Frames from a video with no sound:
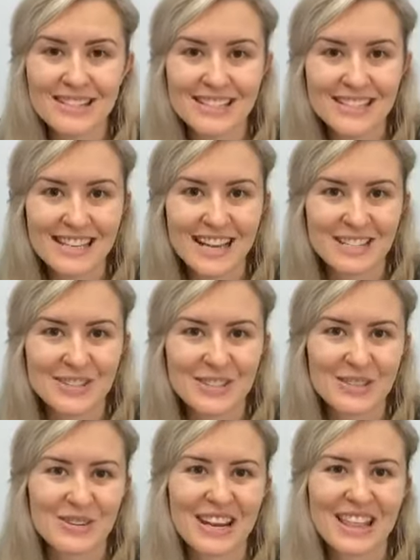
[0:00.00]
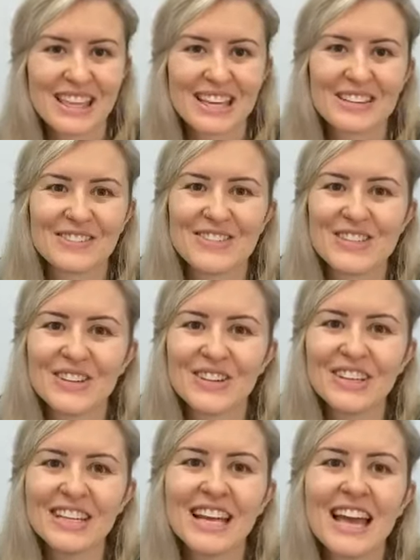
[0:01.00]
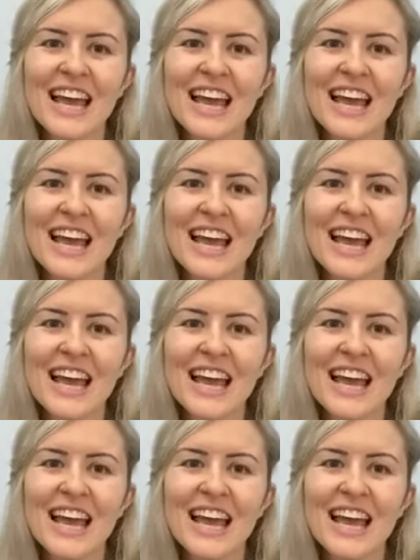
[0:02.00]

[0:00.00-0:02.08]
starts on the 23rd of June.